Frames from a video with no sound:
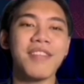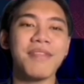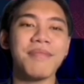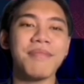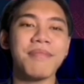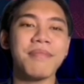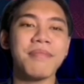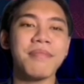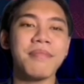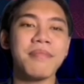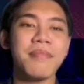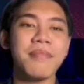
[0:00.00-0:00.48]
are.
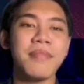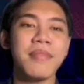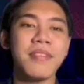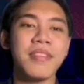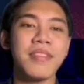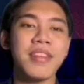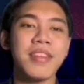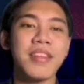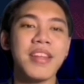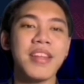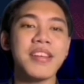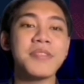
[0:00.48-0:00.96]

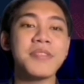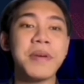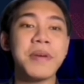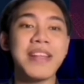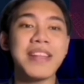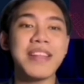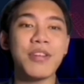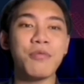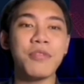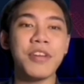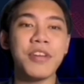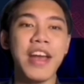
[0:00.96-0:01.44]
The next
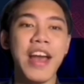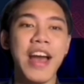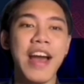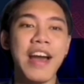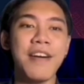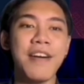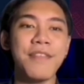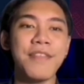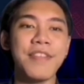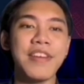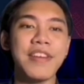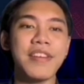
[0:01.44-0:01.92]
painting we
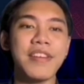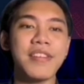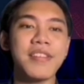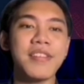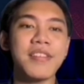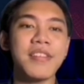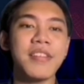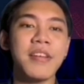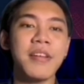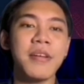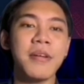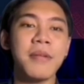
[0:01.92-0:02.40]
have
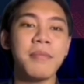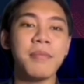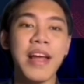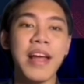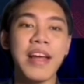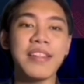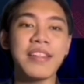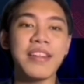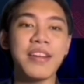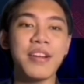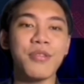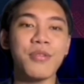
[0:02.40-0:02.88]
is
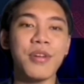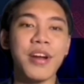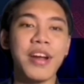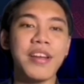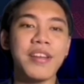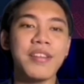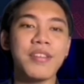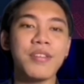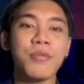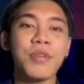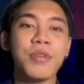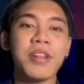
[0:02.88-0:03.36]
Planting
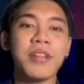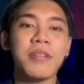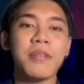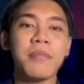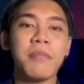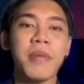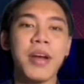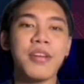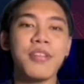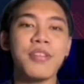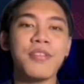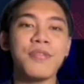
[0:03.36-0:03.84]
Rice with
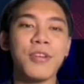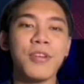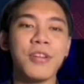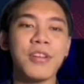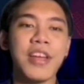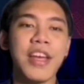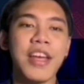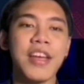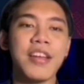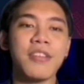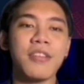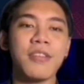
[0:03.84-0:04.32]
Mayon
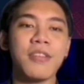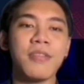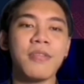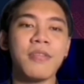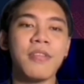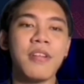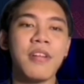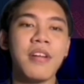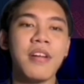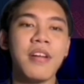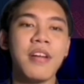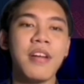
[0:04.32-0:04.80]
Volcano.
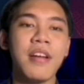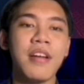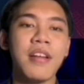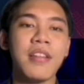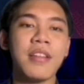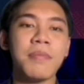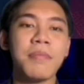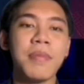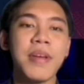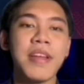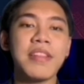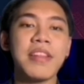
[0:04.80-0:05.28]

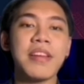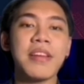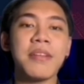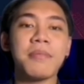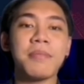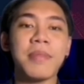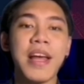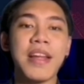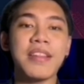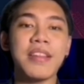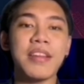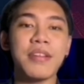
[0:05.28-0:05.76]
The painting
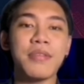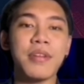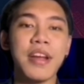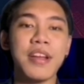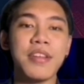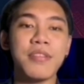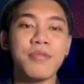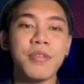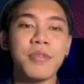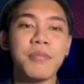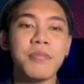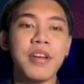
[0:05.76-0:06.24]
Planting
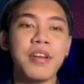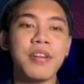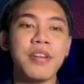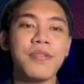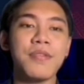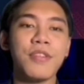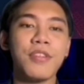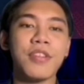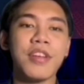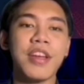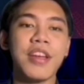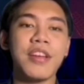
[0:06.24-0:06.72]
Rice with Mayon
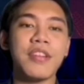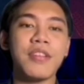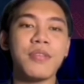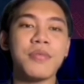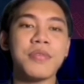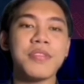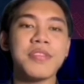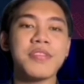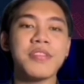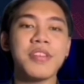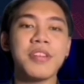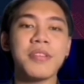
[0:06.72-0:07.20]
Volcano
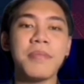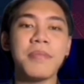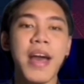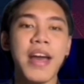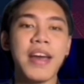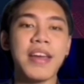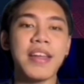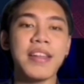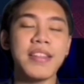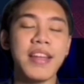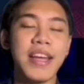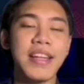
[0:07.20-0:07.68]
was done
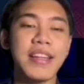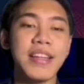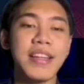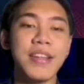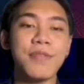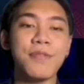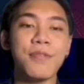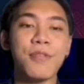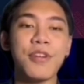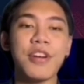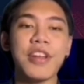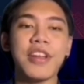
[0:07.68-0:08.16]
back in
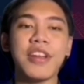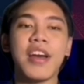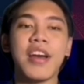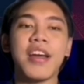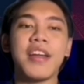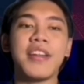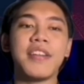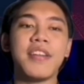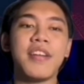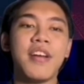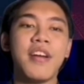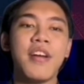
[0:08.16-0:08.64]

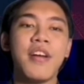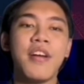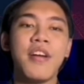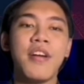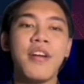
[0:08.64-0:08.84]
1949.